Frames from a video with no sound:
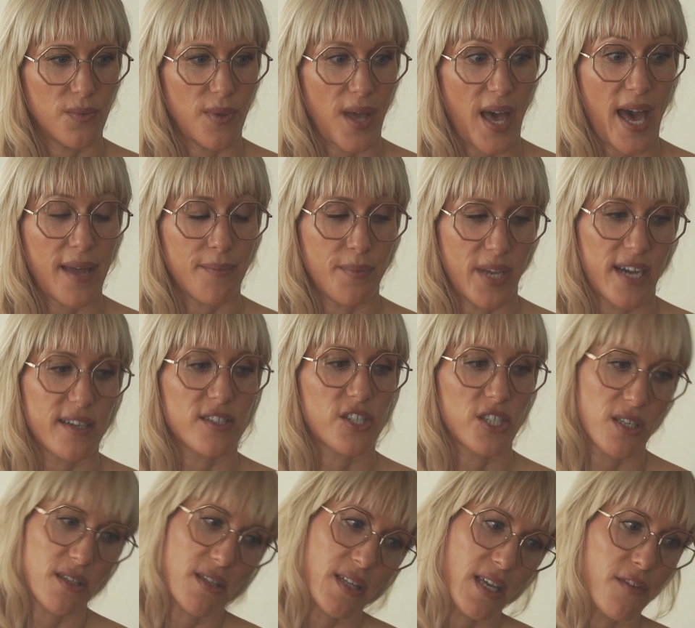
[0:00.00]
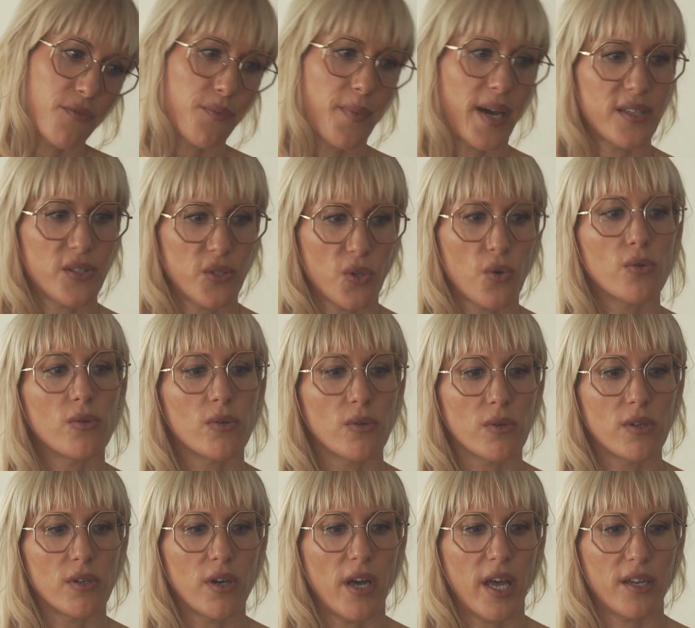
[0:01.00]
had me actually leave my
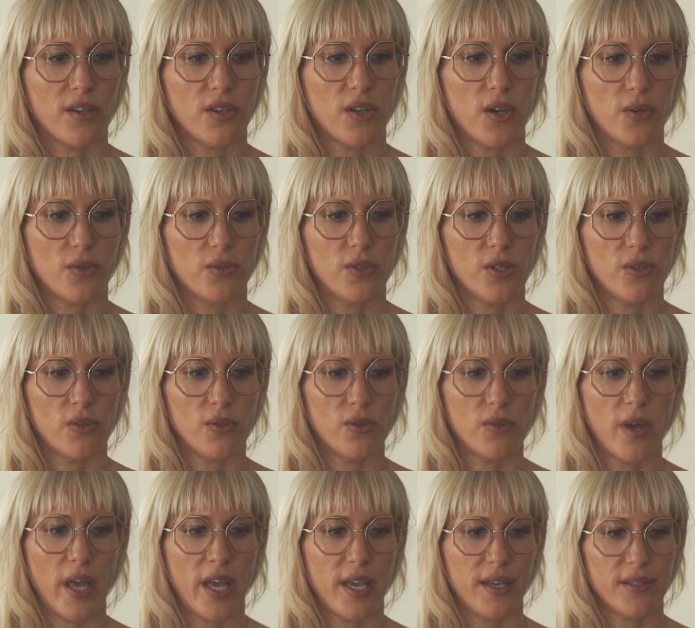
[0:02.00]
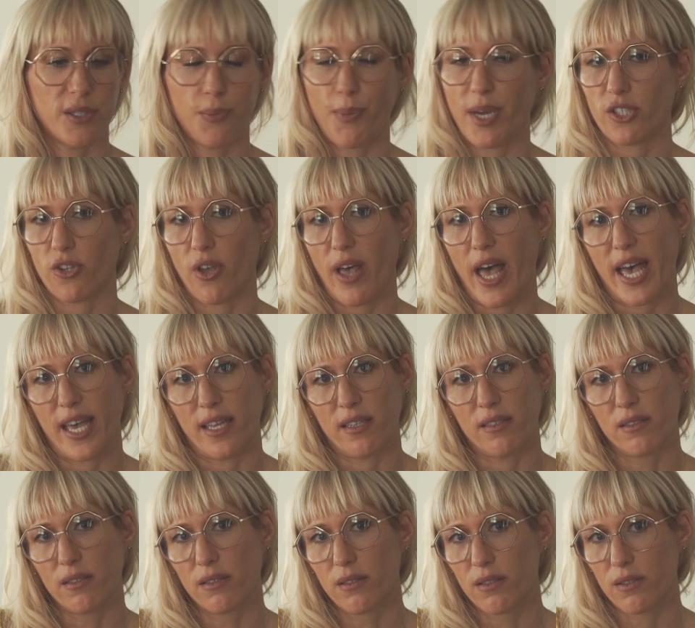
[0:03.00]
school and go to a special
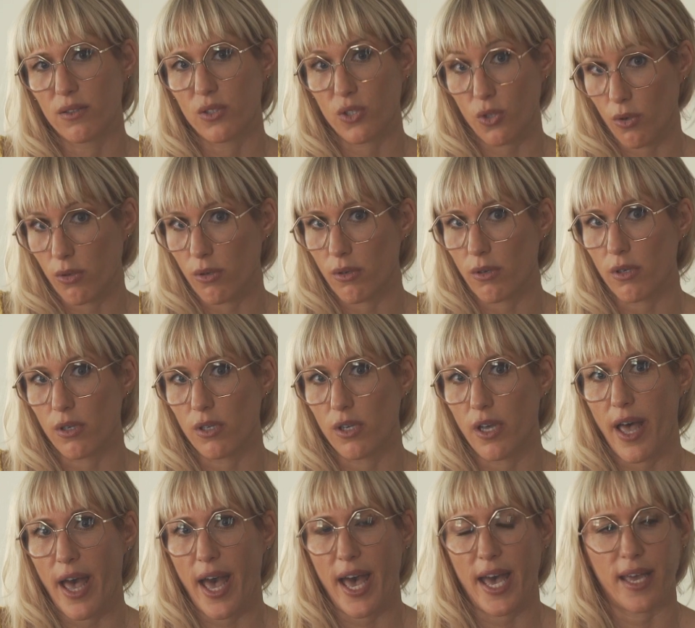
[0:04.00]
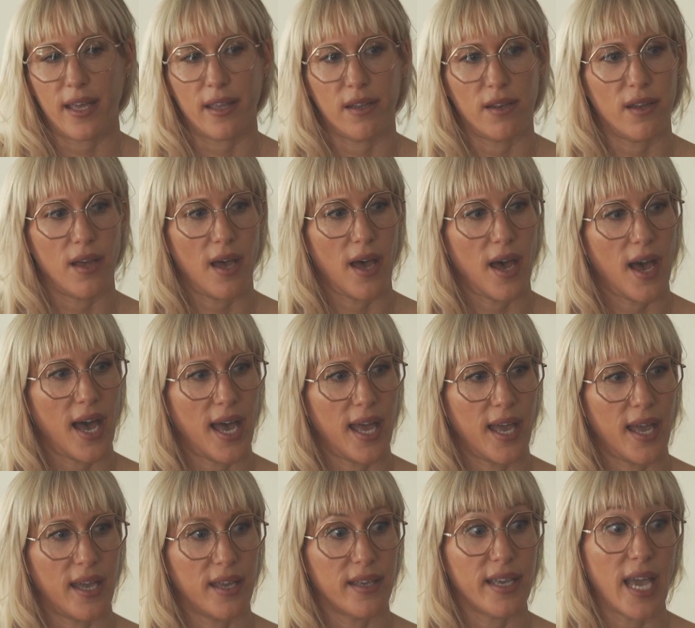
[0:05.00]
ed school, and
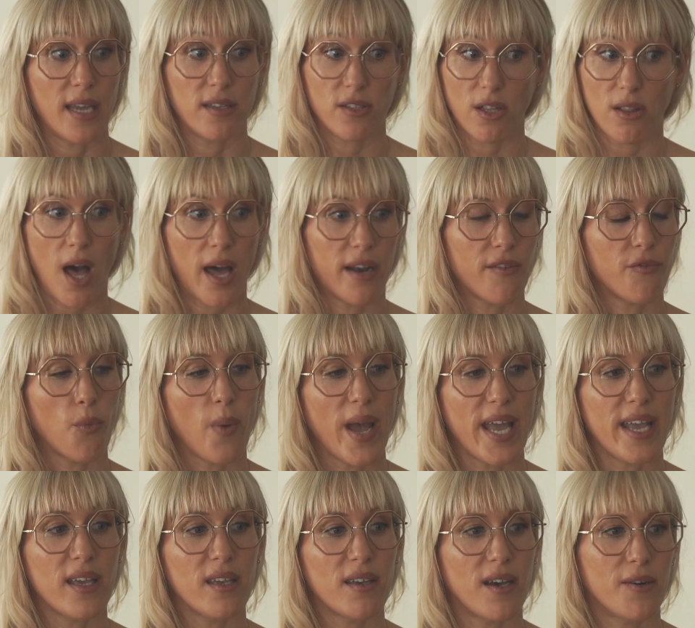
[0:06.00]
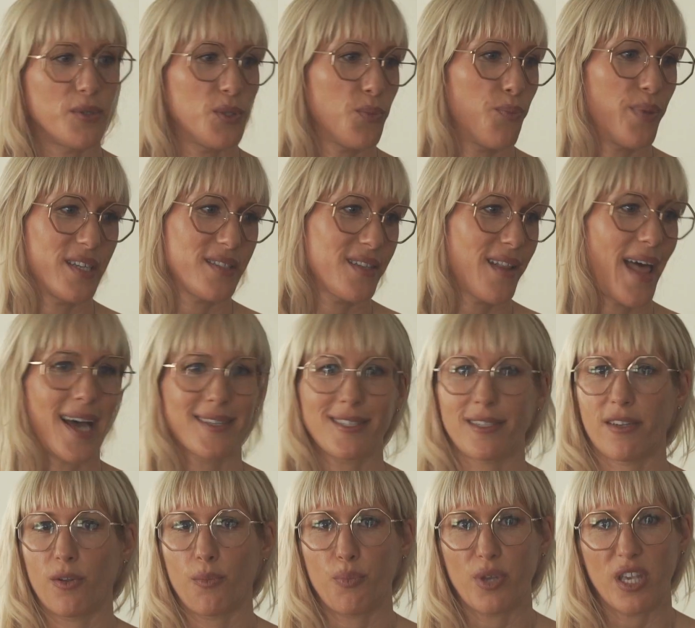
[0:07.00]
I gained a lot of weight. I was picked
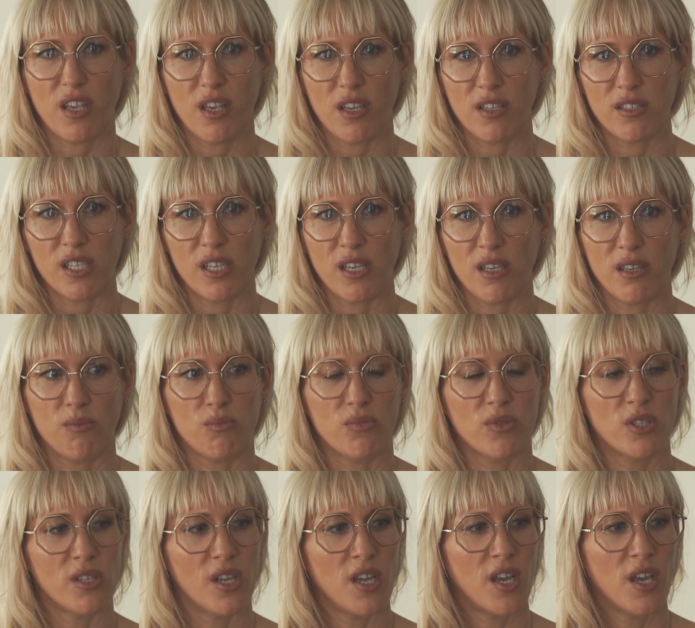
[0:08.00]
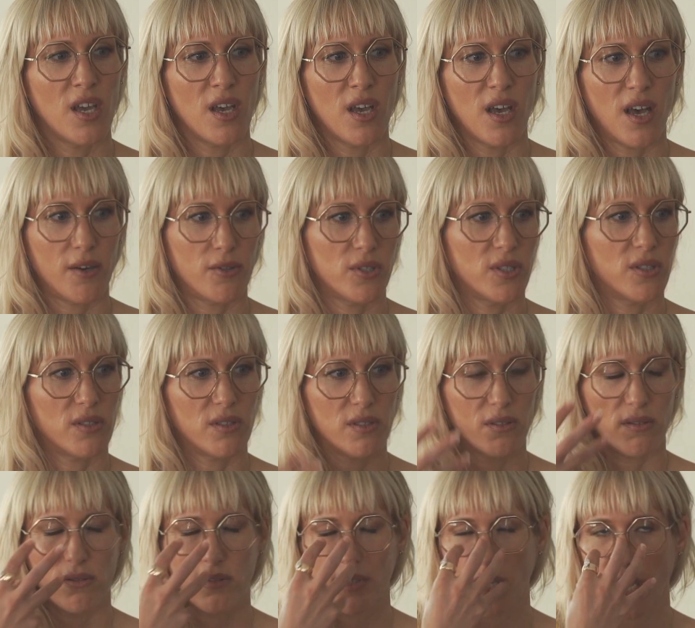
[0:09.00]
last on the PE teams. I was
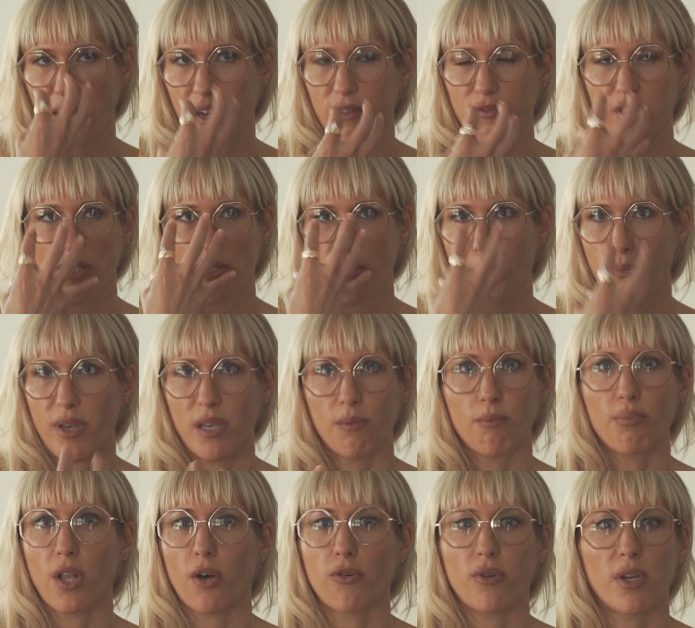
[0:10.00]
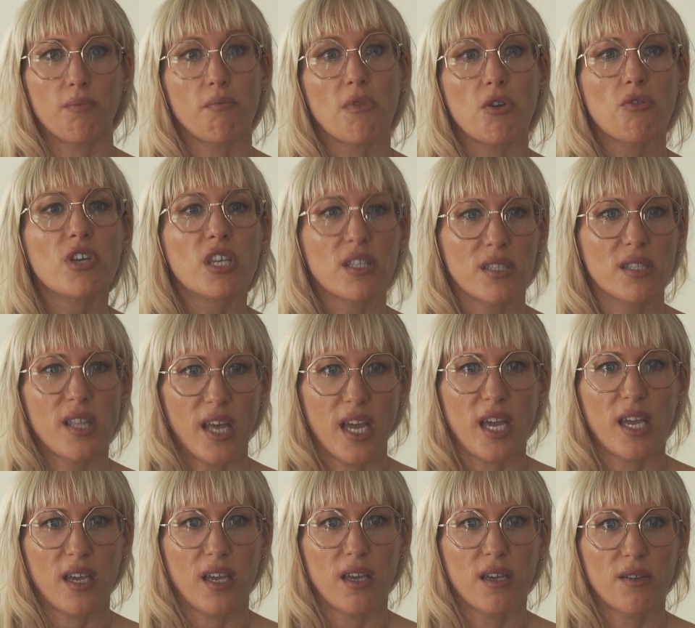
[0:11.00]
kind of just a big bloated mucus
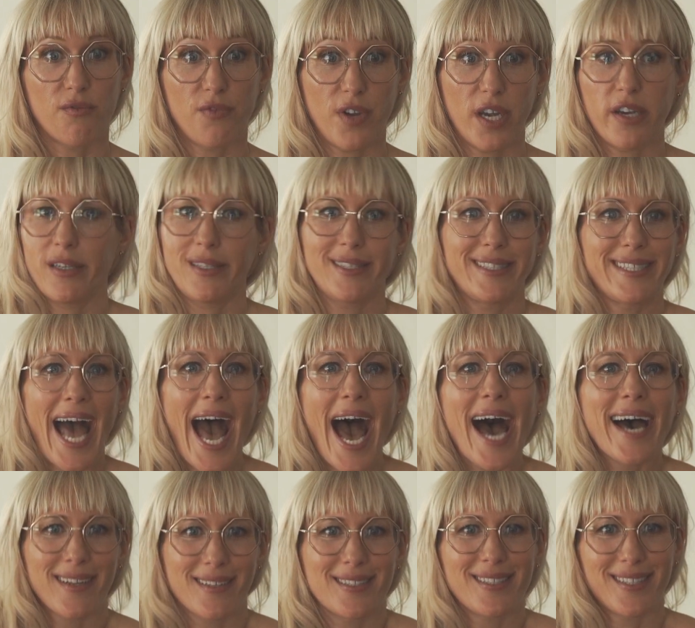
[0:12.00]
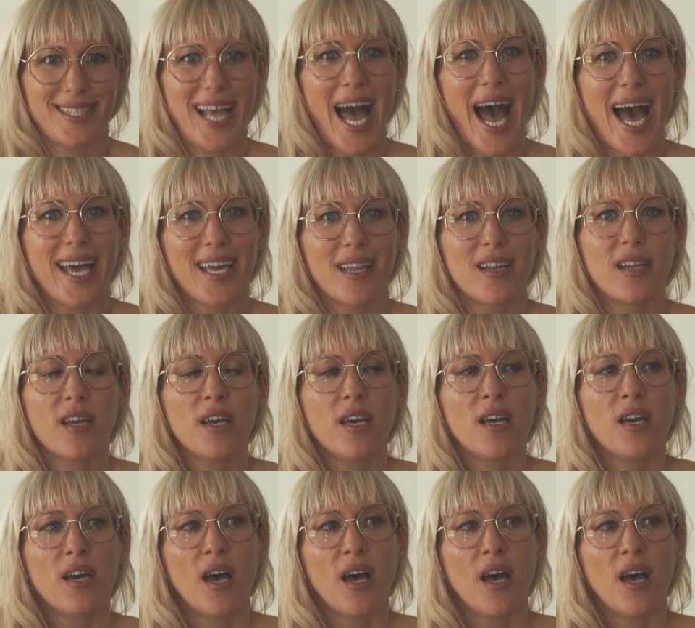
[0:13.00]
thing, very sad inside.